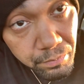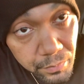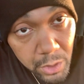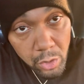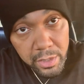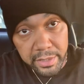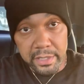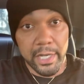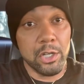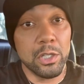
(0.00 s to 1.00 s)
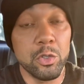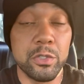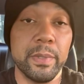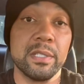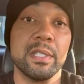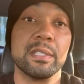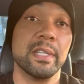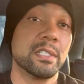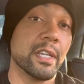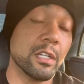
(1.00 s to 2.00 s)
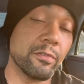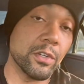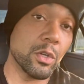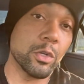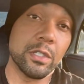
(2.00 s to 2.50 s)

You know, because they're scared to lose business. They're scared for doors